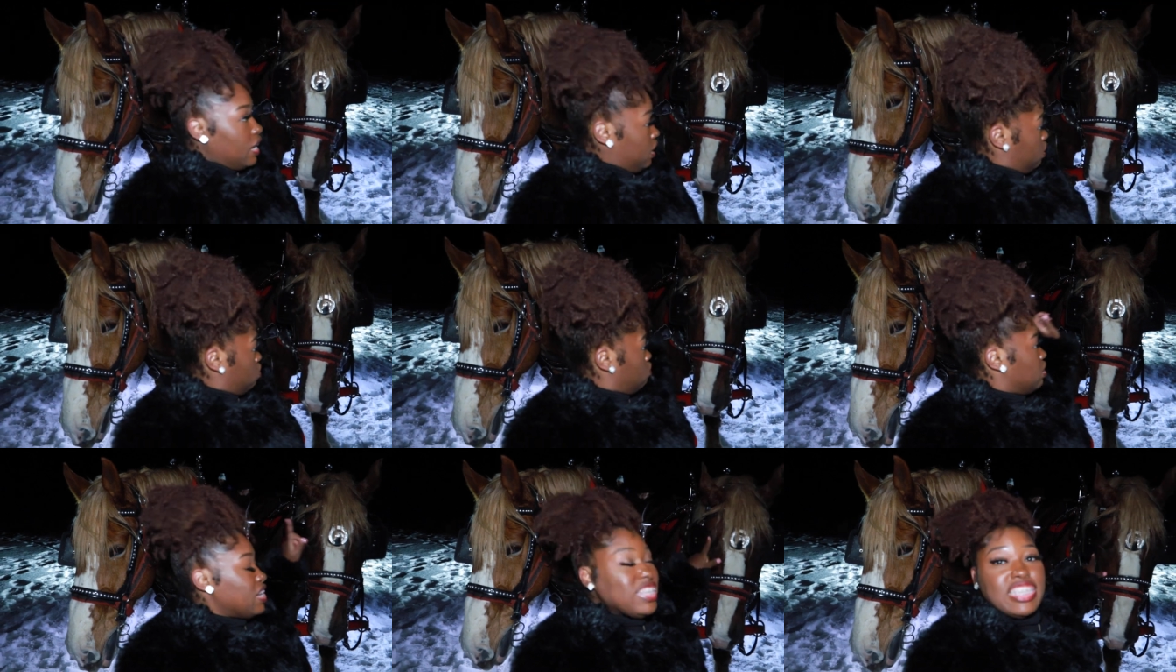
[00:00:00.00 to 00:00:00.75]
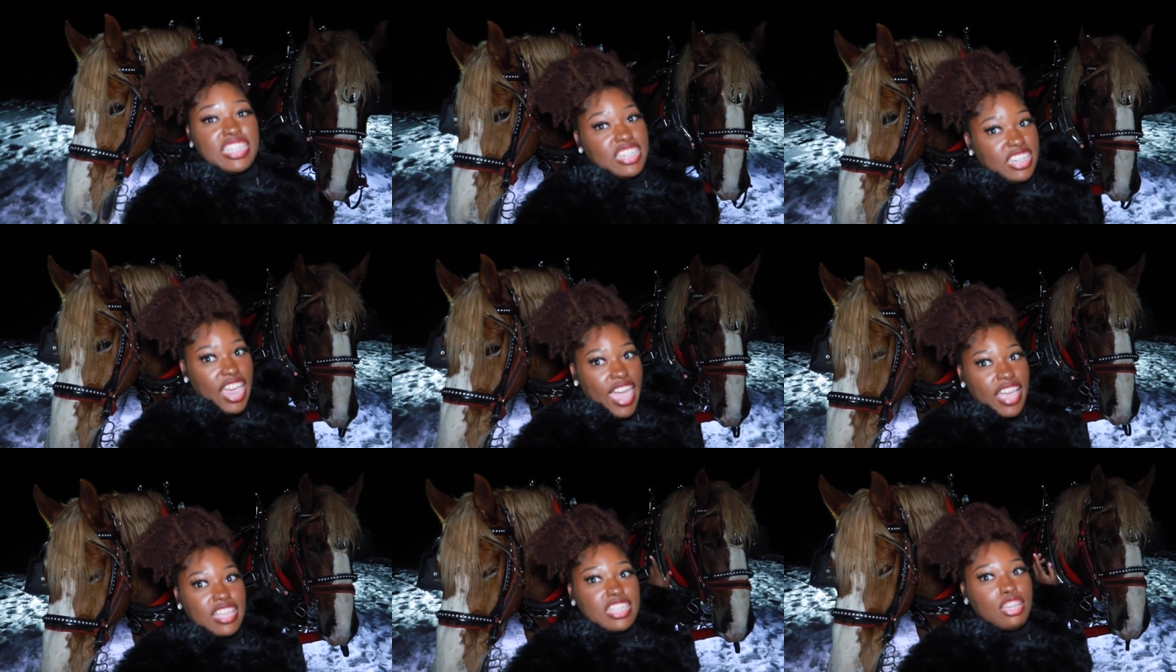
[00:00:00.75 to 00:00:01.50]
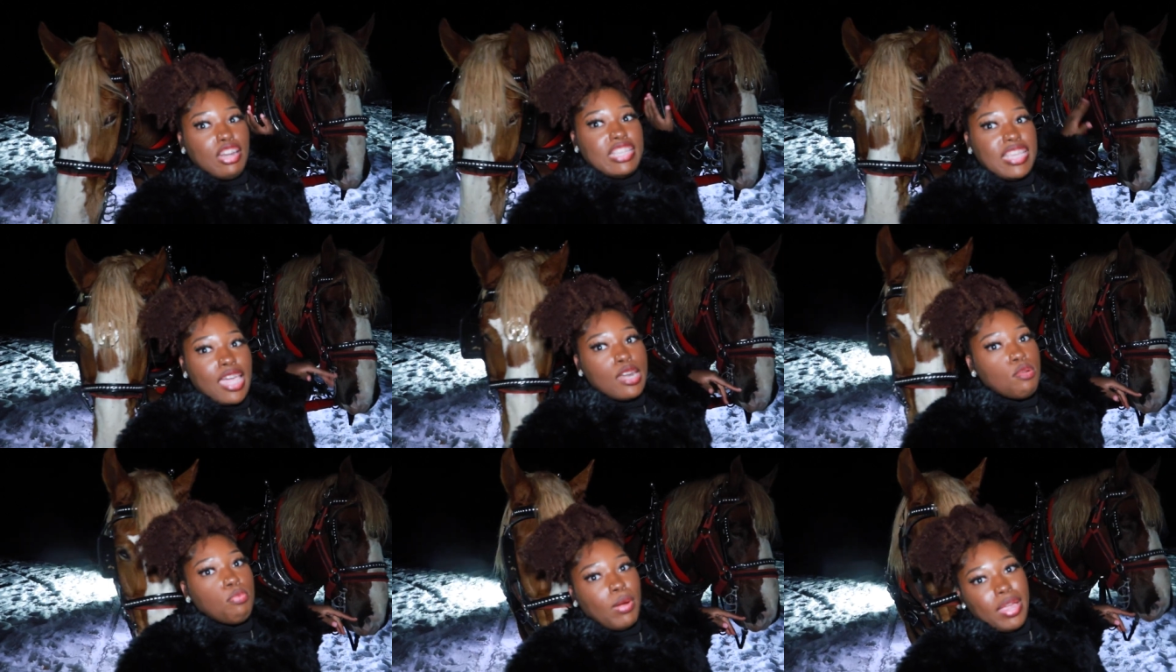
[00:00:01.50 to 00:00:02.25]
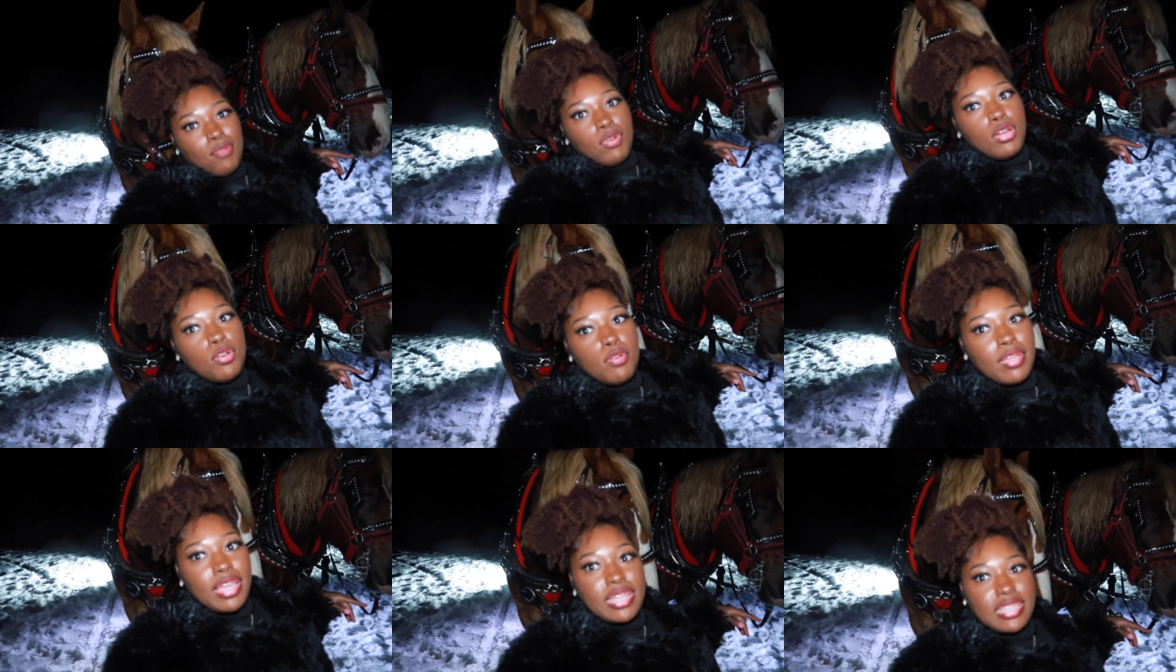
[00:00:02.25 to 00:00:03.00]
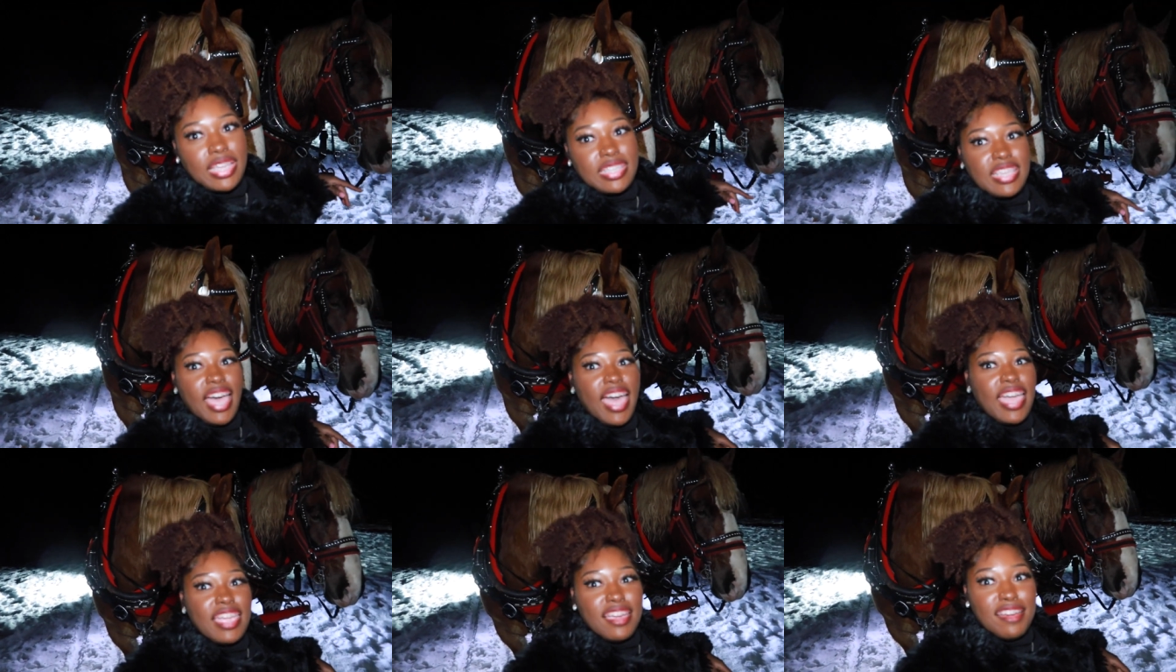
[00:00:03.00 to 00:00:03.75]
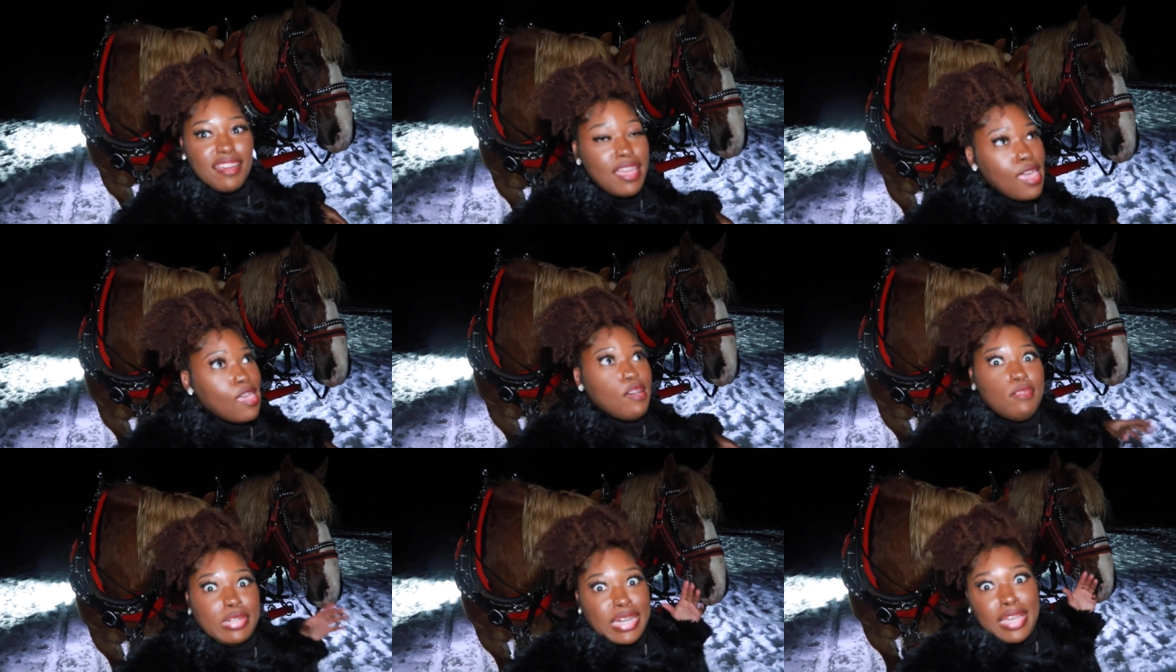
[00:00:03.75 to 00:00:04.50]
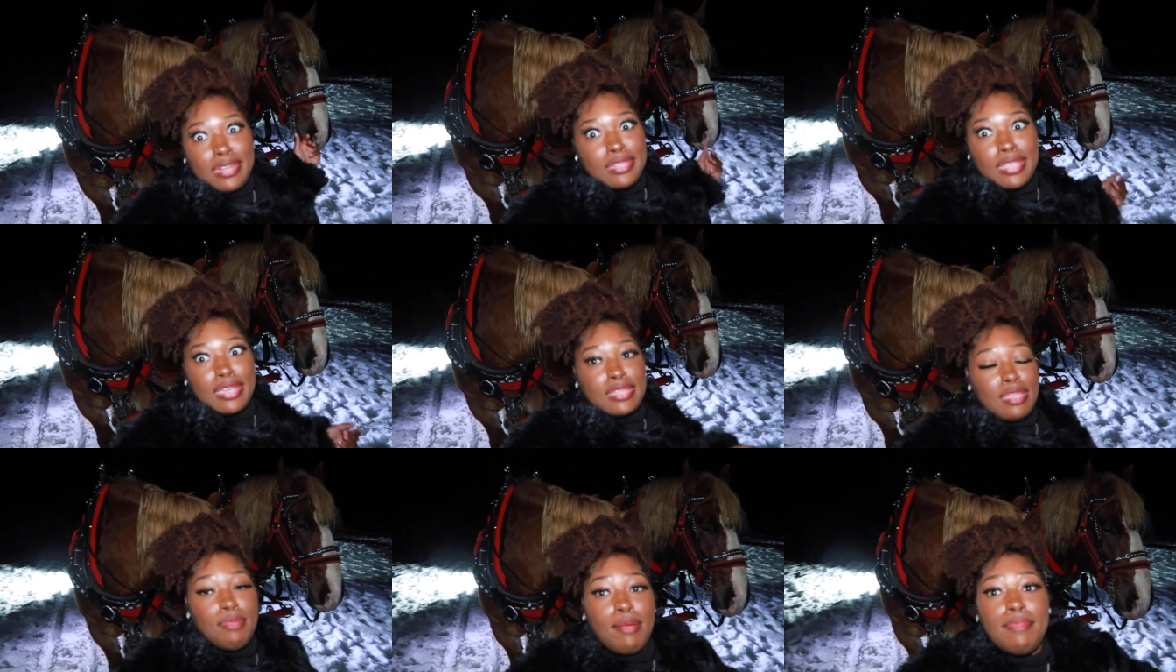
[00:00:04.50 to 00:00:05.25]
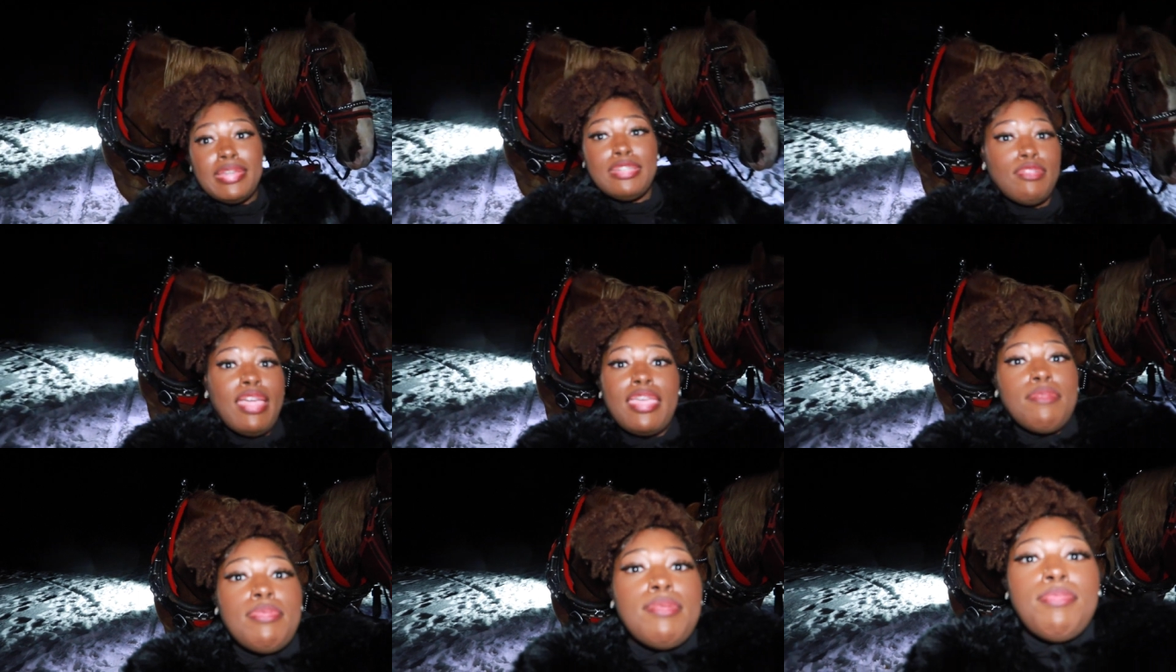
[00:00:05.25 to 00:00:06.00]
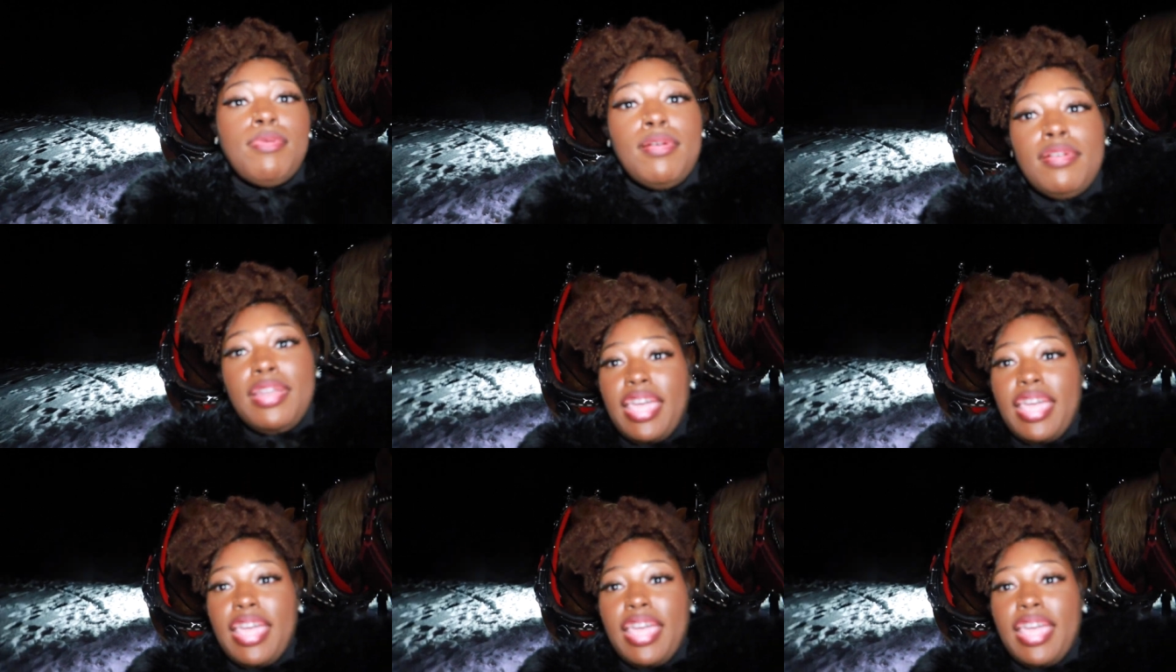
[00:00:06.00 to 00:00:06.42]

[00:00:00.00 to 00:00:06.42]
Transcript: Daniel and this is Jack. So they taking a break real quick because they tired, which I understand because they probably been dragging people all